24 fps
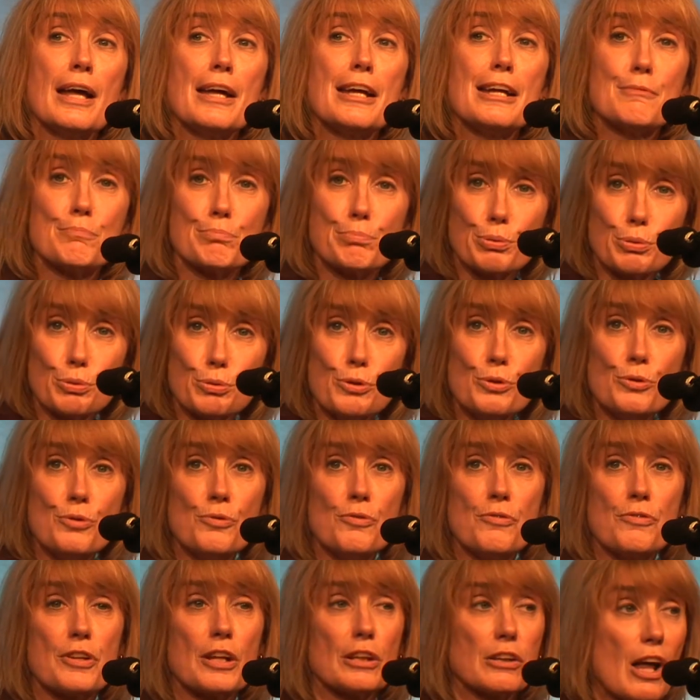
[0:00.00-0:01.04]

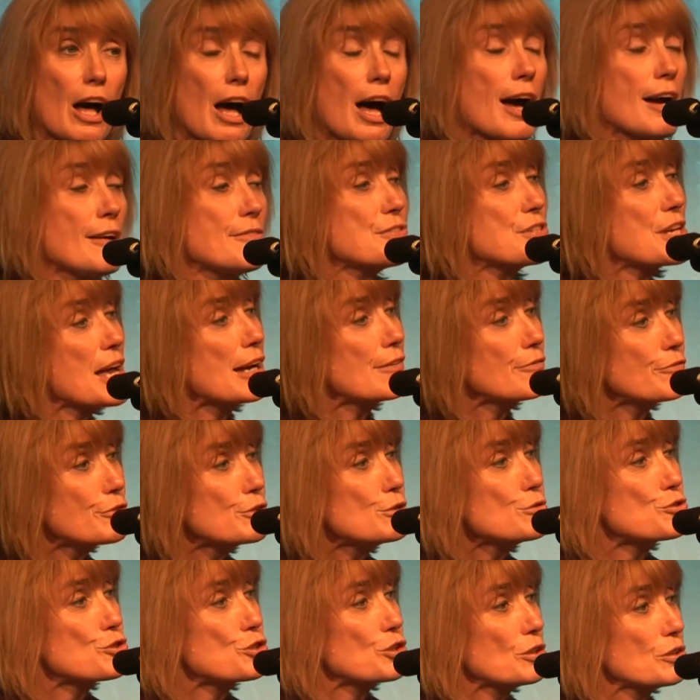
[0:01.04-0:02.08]
improve the lives and
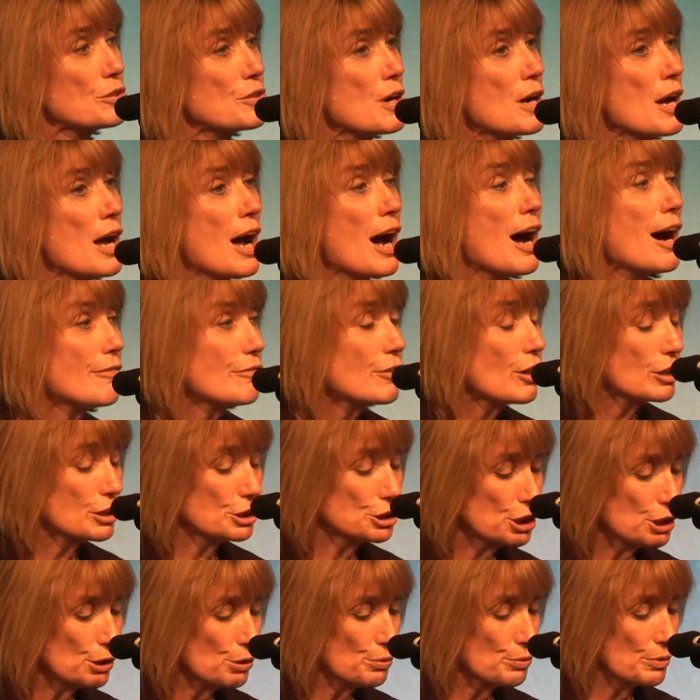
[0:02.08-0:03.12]
future of our
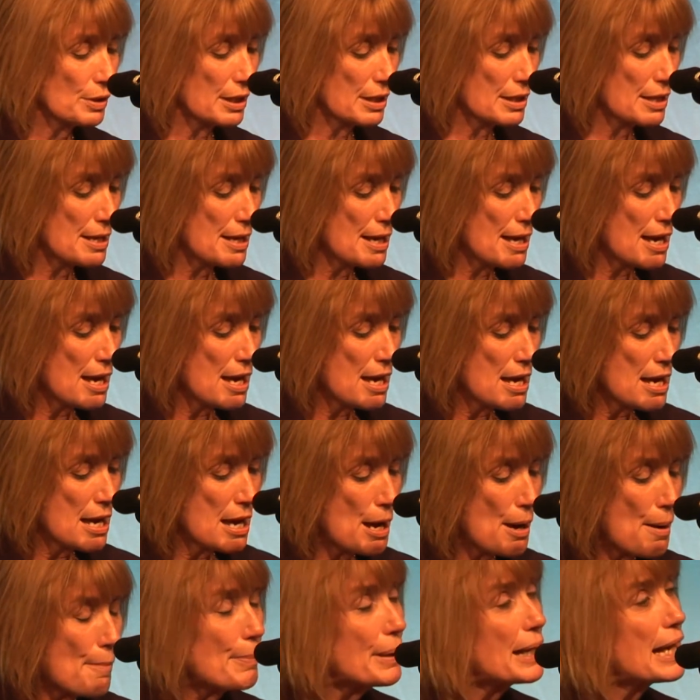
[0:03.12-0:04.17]
children.
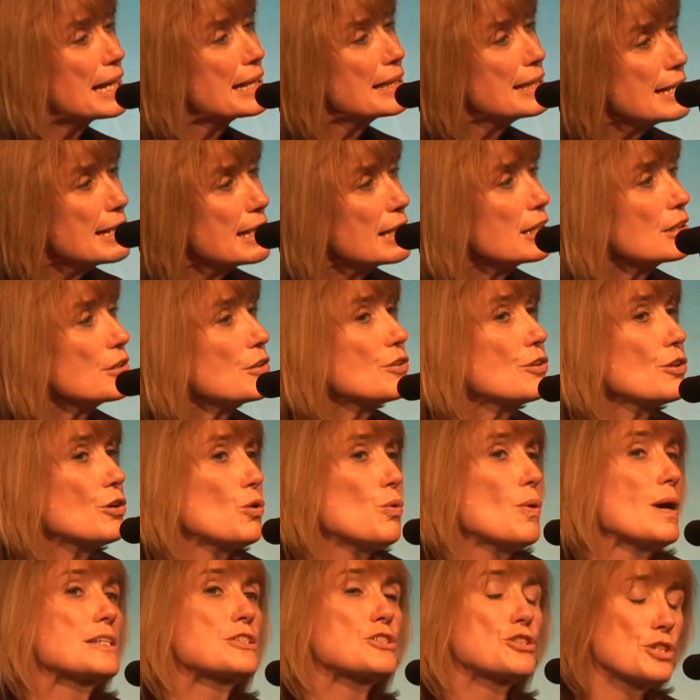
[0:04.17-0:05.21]
But I think the
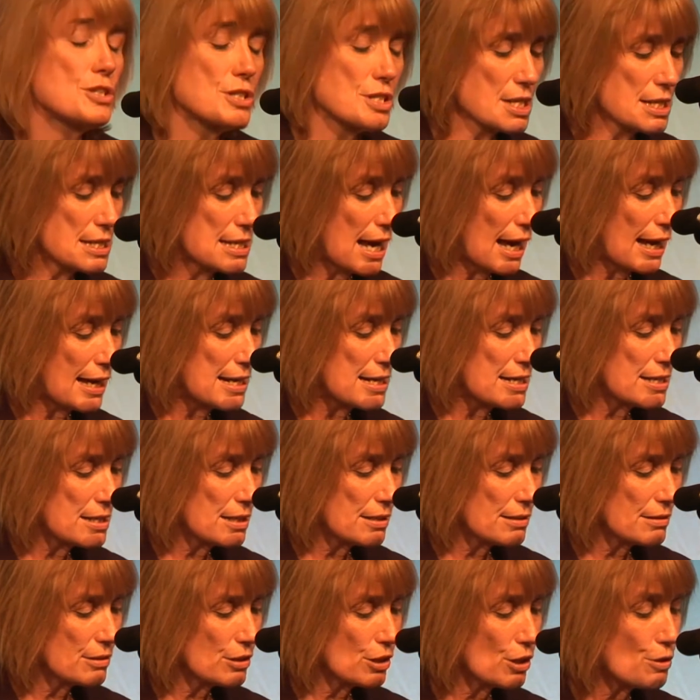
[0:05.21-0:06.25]
question
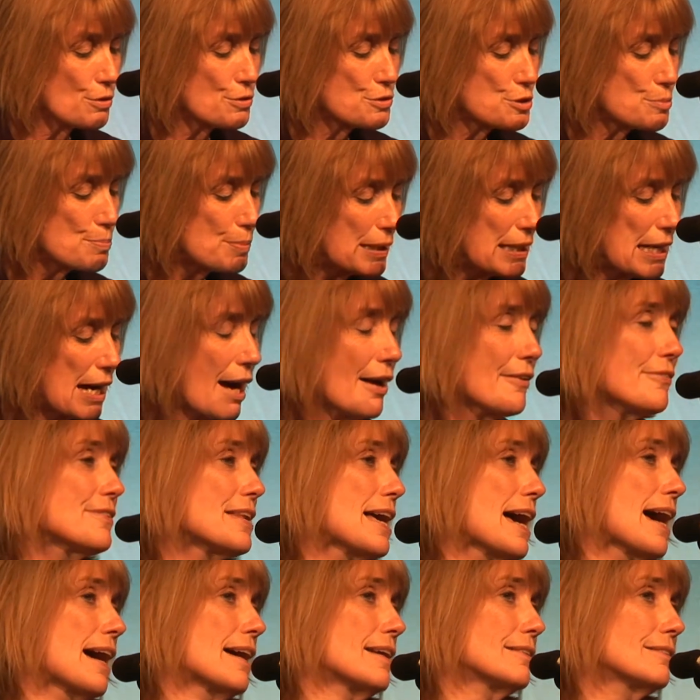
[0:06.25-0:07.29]
tonight goes beyond
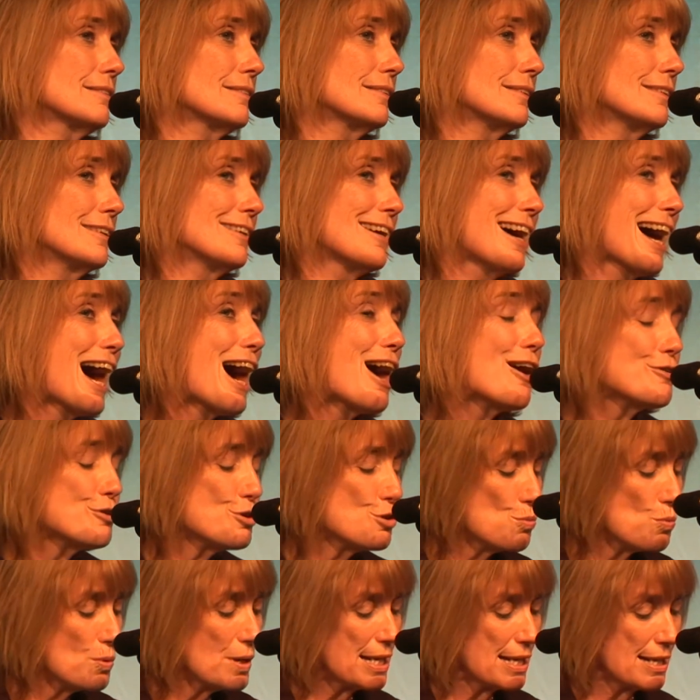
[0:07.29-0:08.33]
that. How do
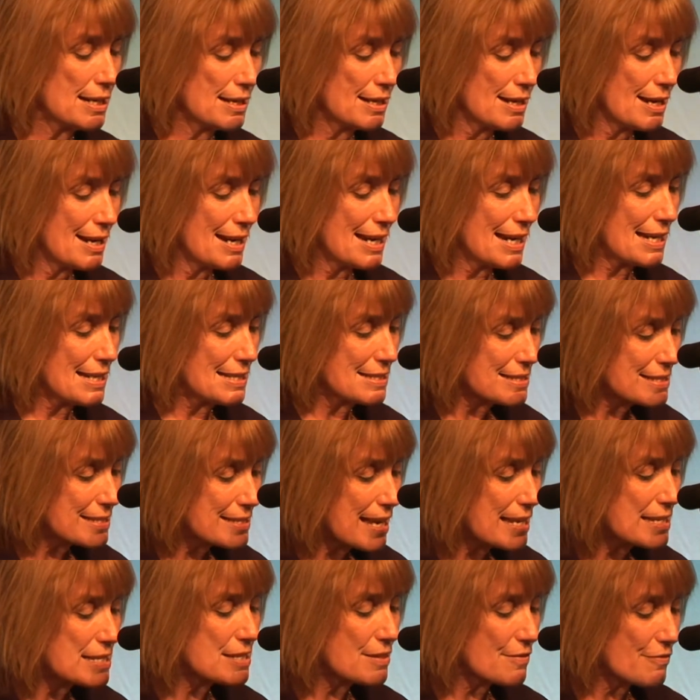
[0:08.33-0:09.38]
we
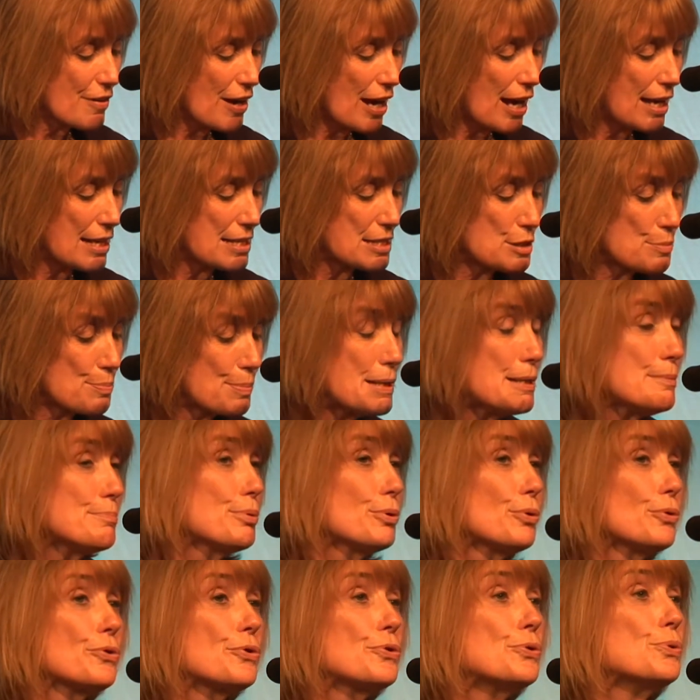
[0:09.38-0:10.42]
incentivize
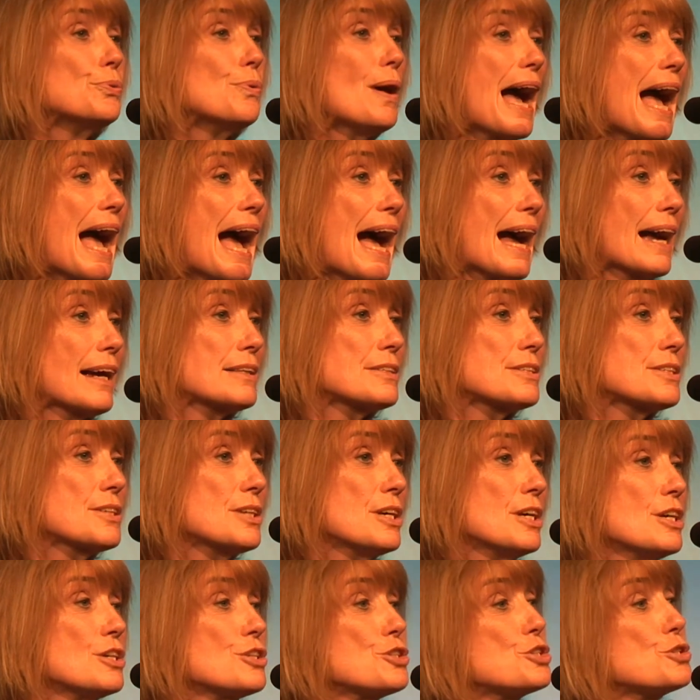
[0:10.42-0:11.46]
people to act,
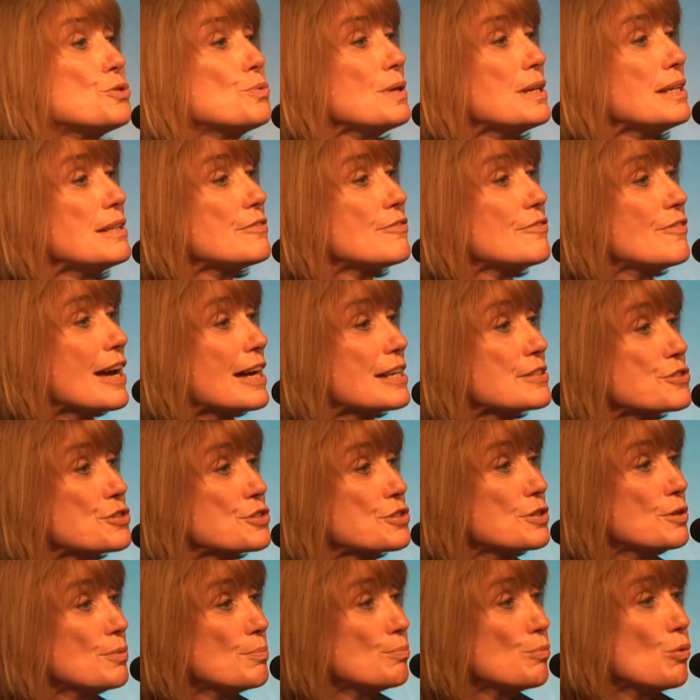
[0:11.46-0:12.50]
to
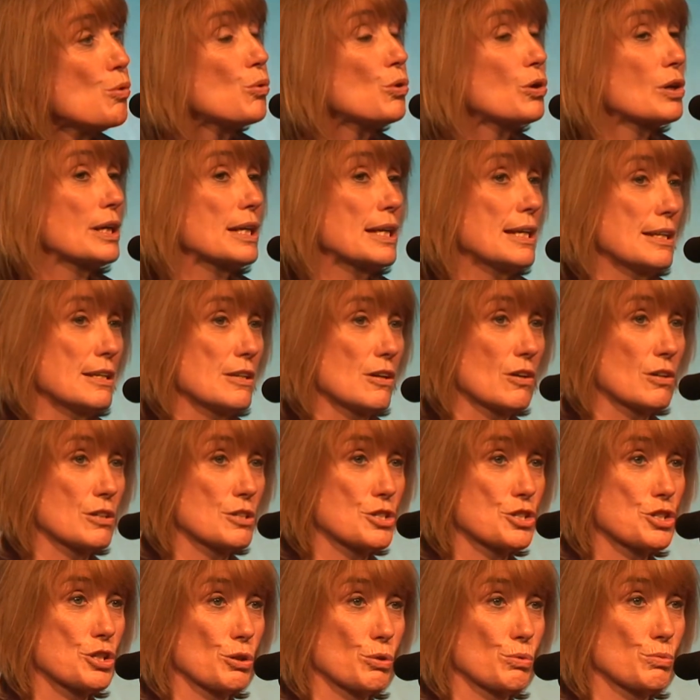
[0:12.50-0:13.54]
invest more in our
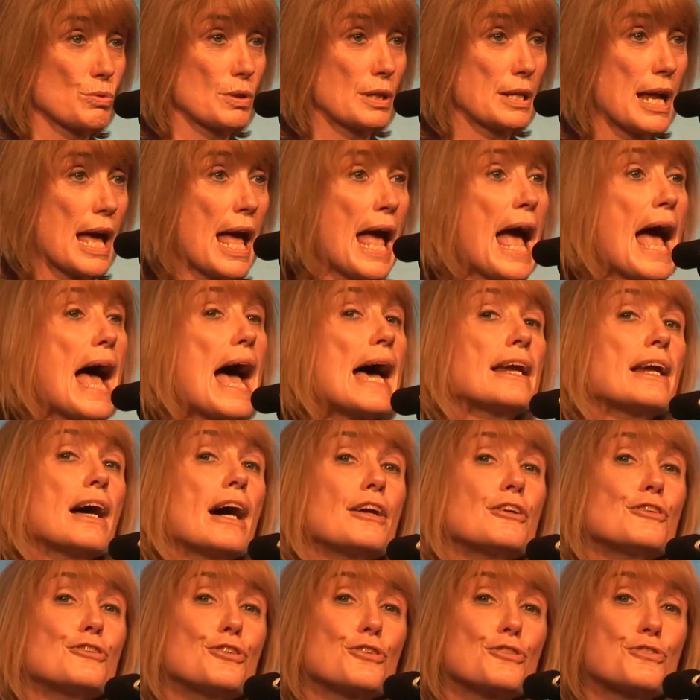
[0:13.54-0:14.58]
children and
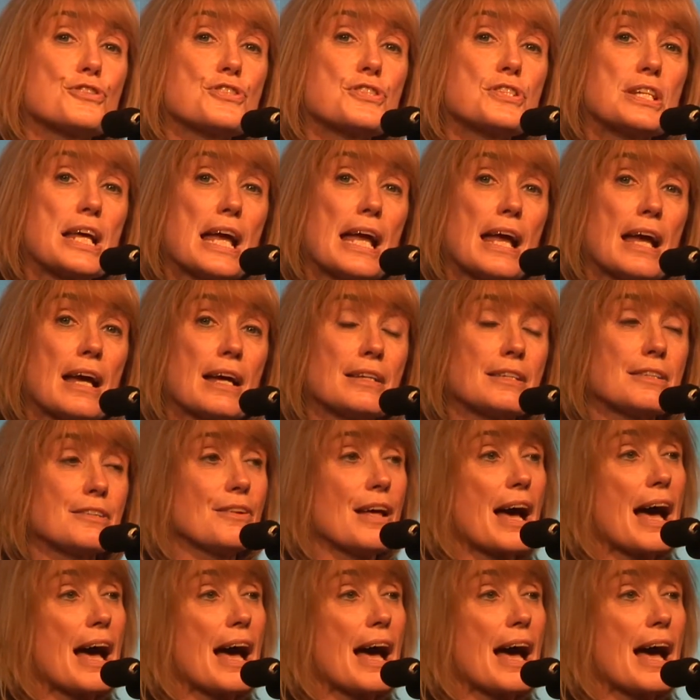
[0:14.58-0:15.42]
understand